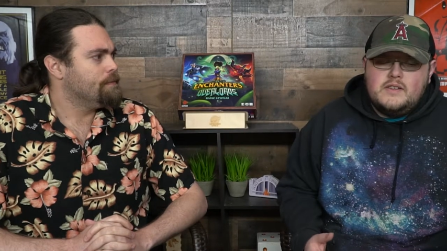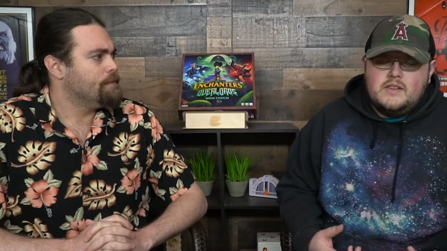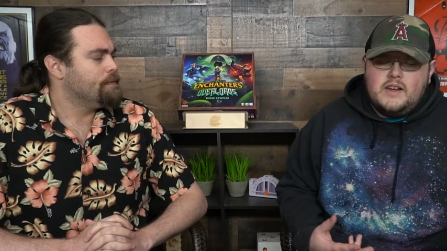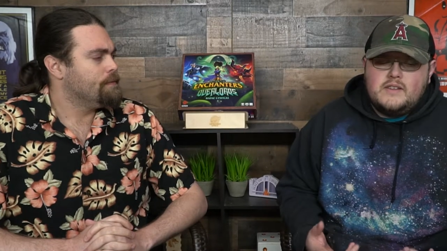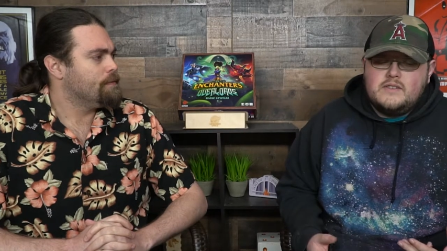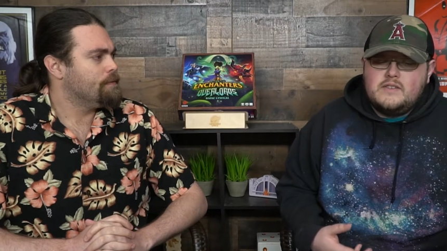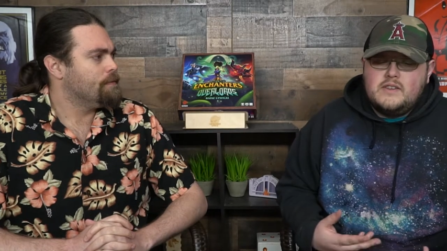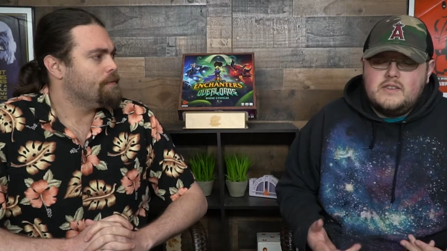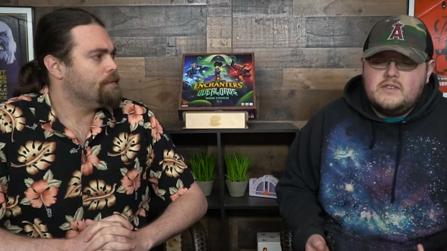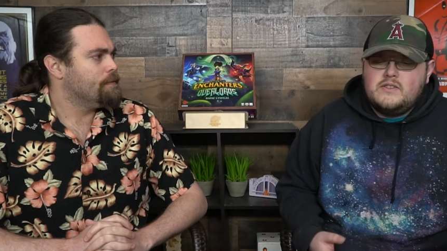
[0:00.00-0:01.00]
Speaker 1: decks
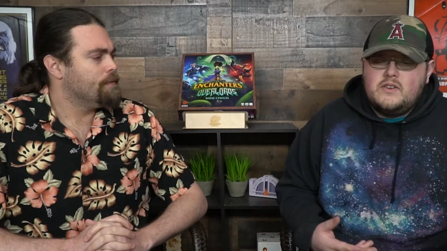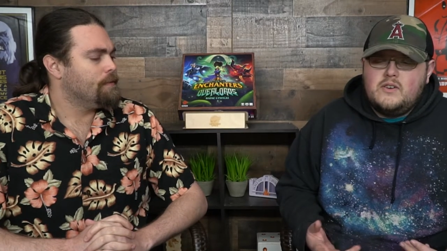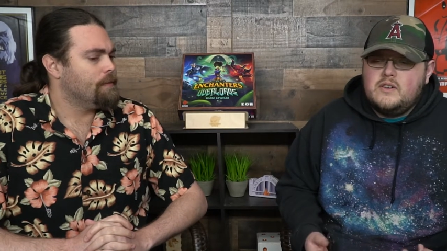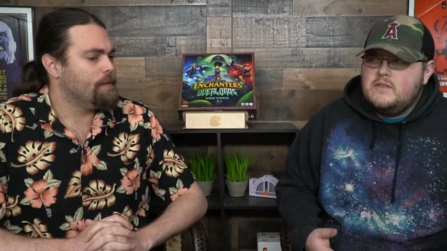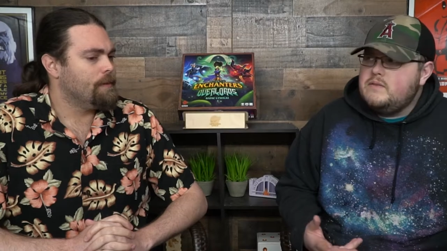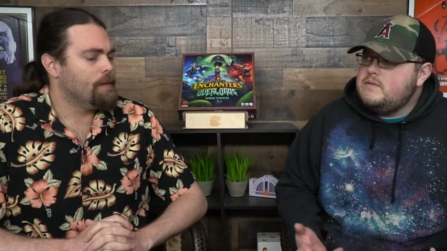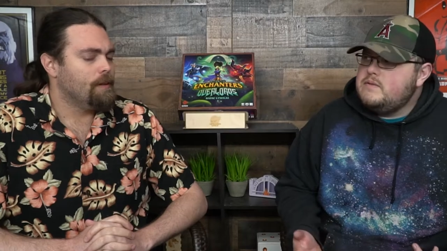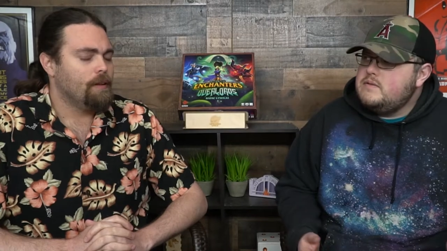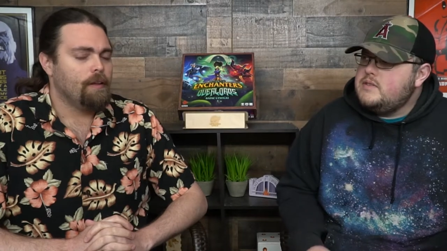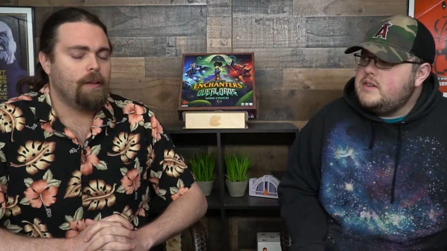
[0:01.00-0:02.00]
at the start of...
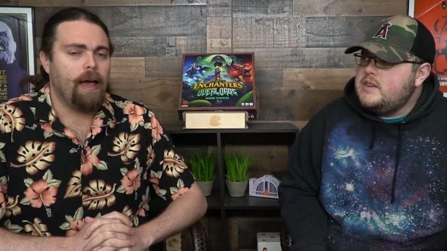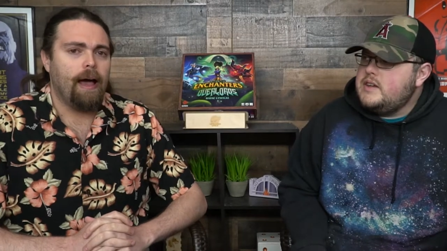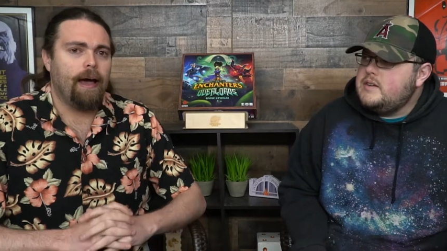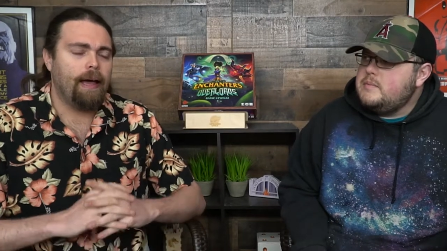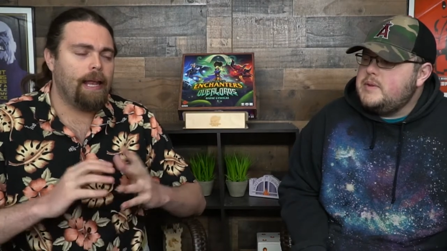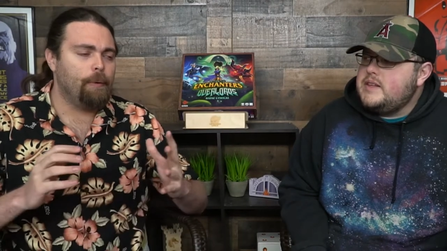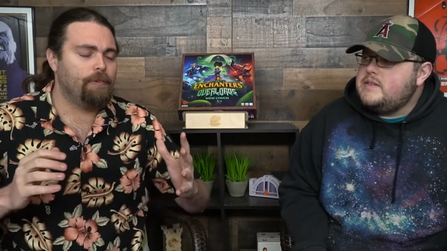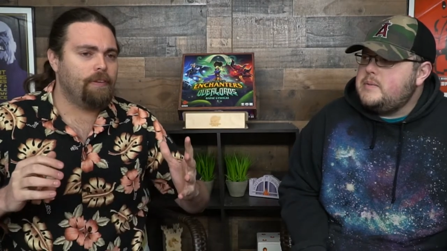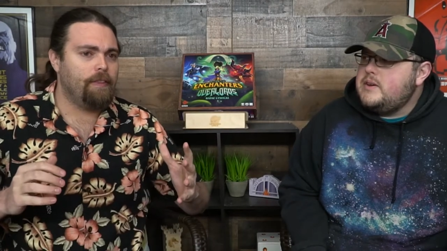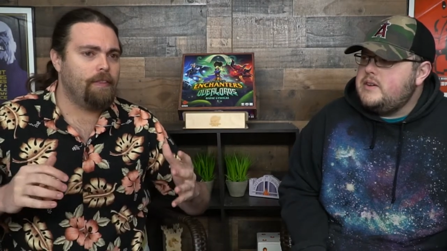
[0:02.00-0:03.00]
Speaker 2: Yeah, and I
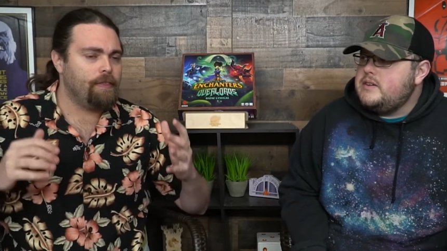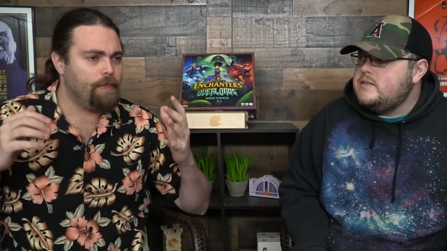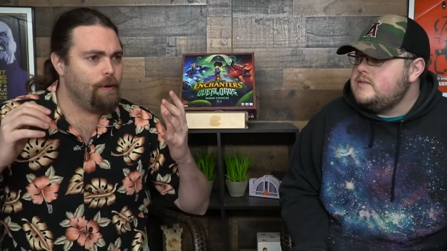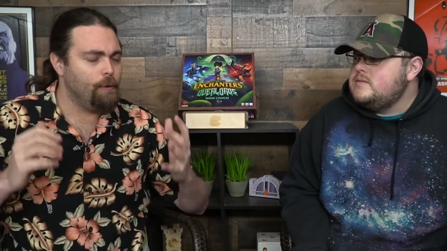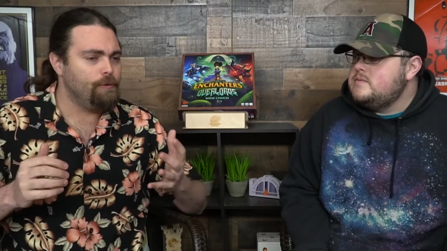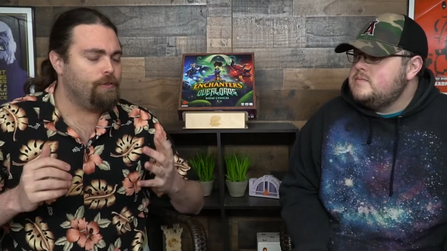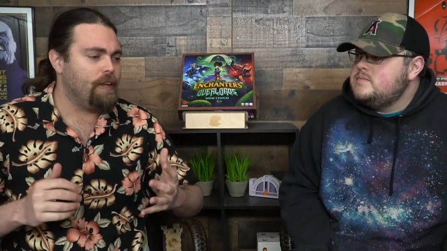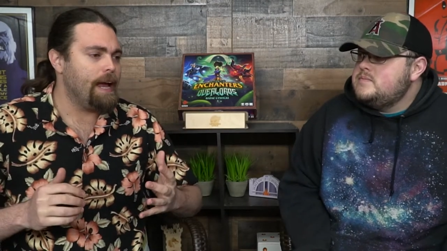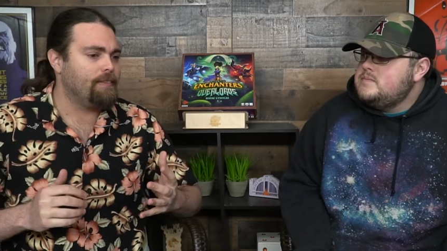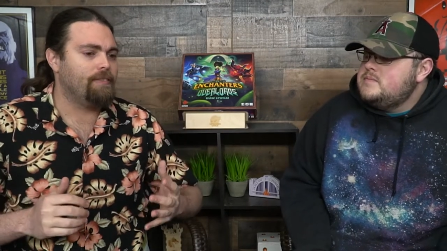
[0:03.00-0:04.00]
would say that those
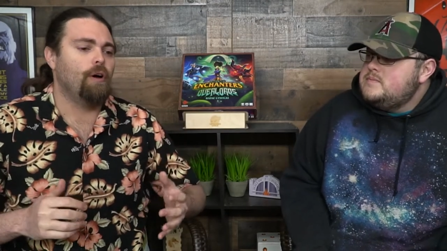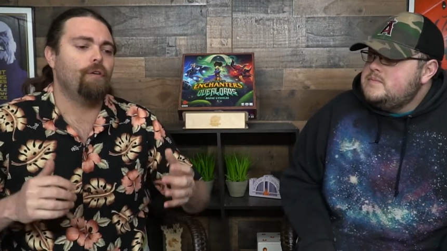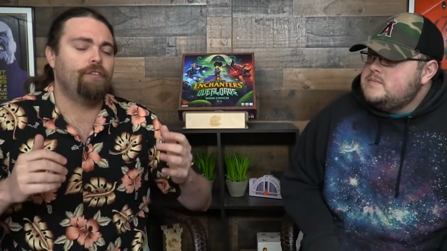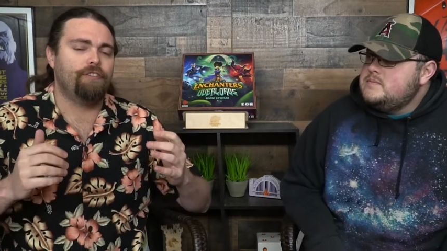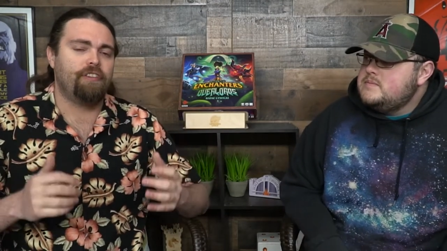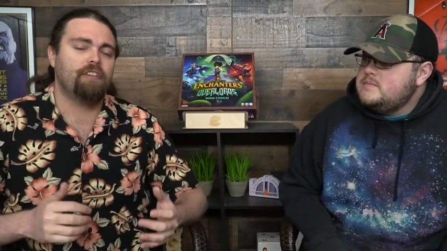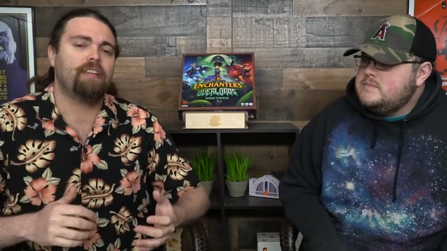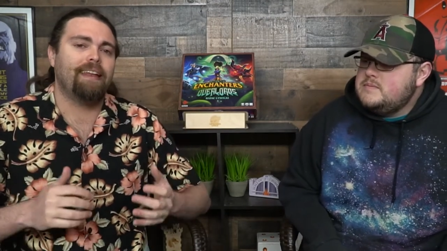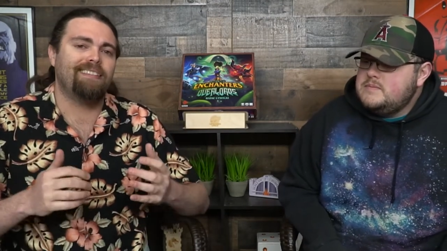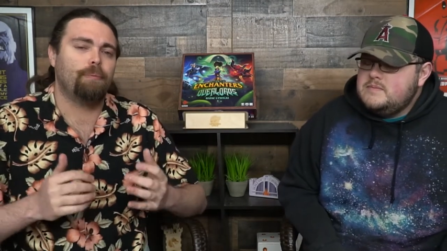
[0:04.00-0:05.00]
decks, though,
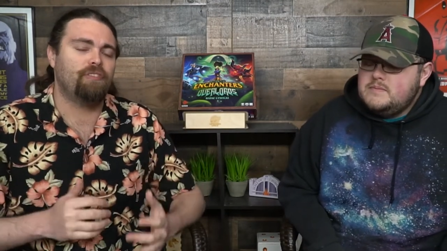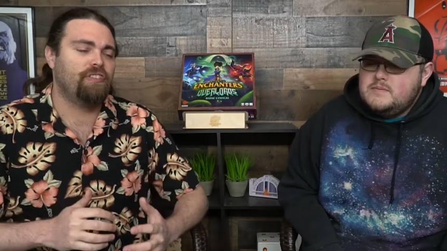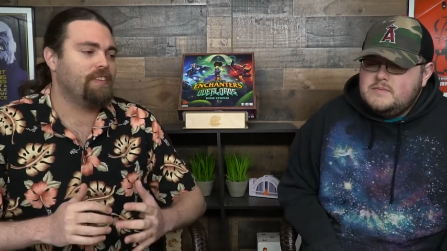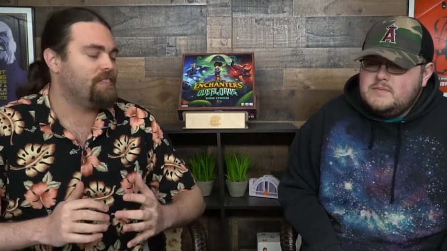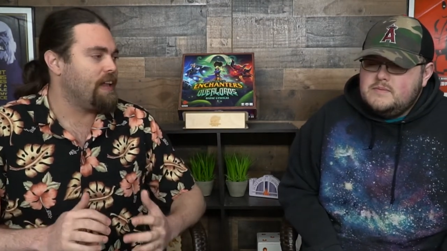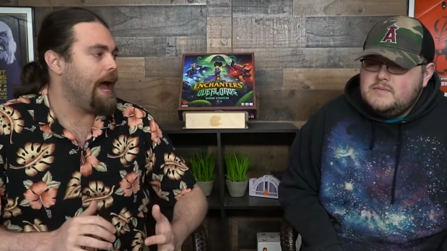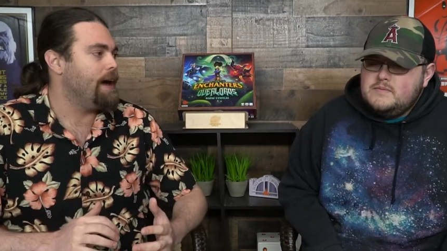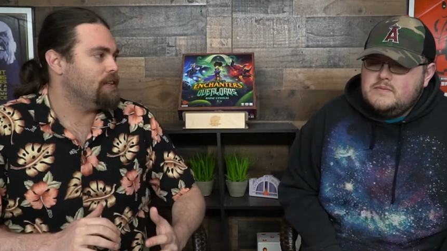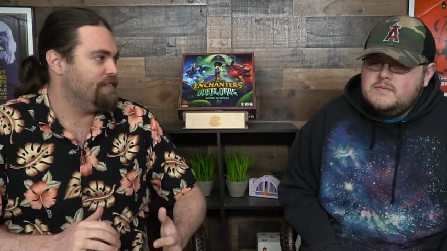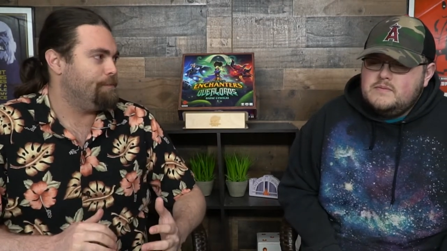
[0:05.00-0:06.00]
facilitate a specific
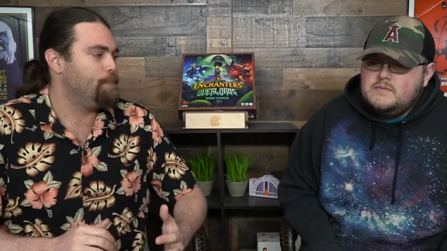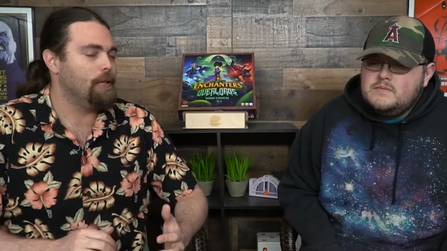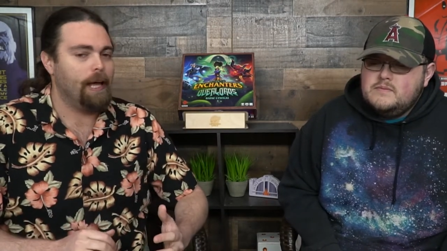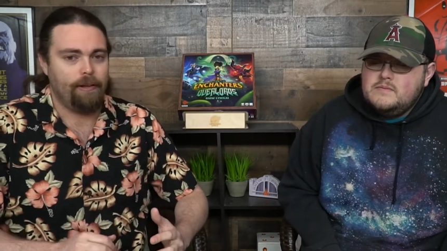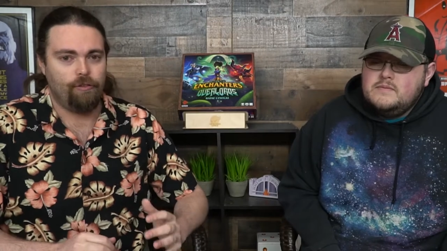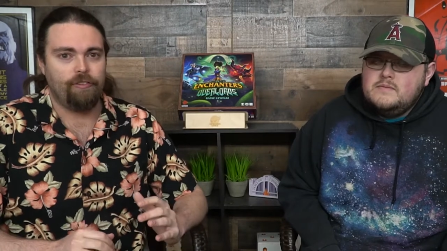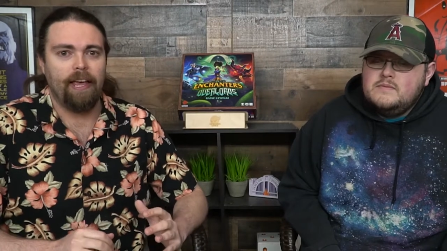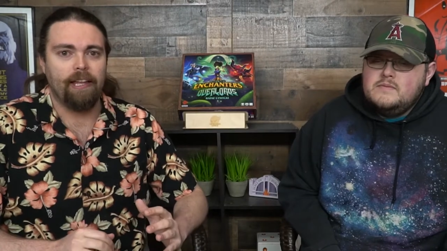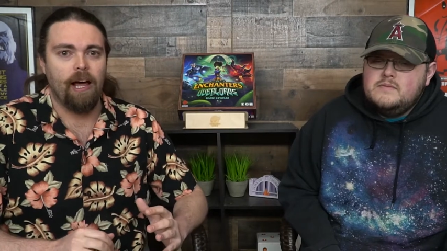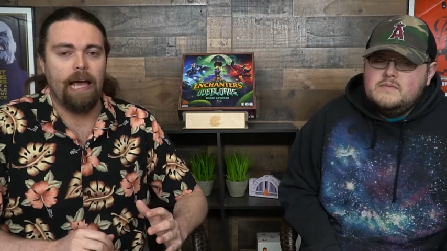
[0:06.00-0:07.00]
style of play, just
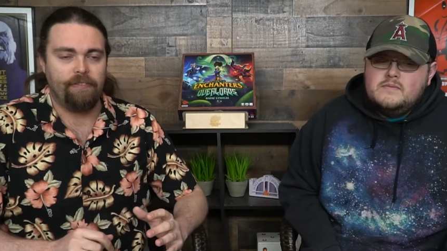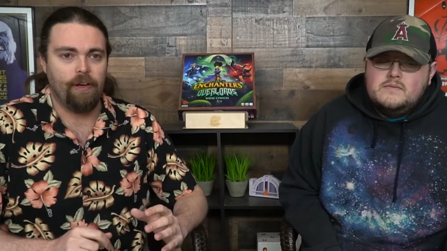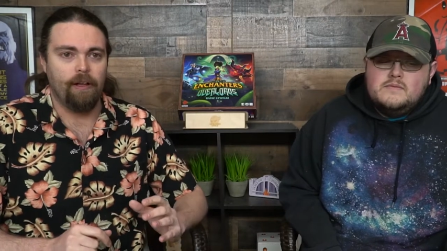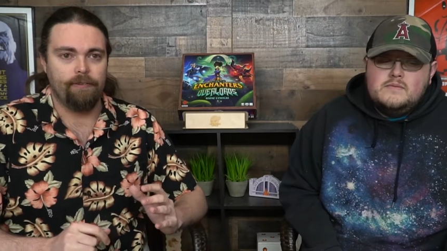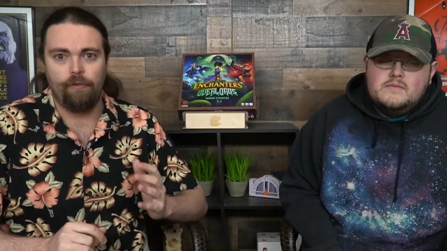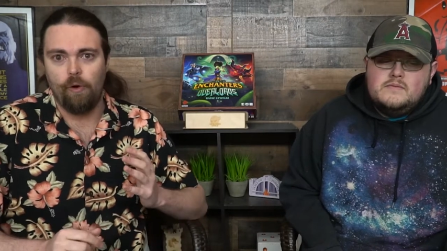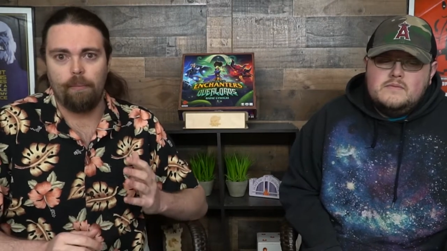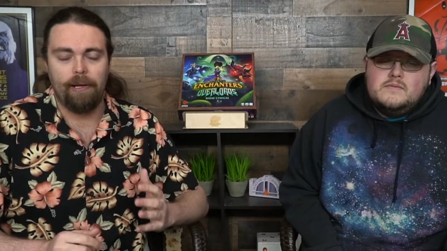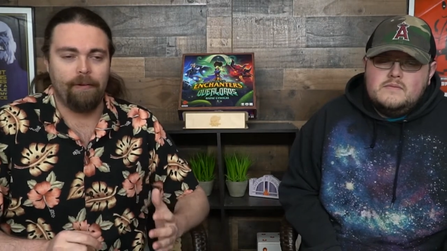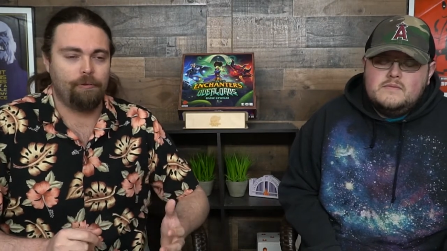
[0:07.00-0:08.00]
like in Ivion. So if you want to play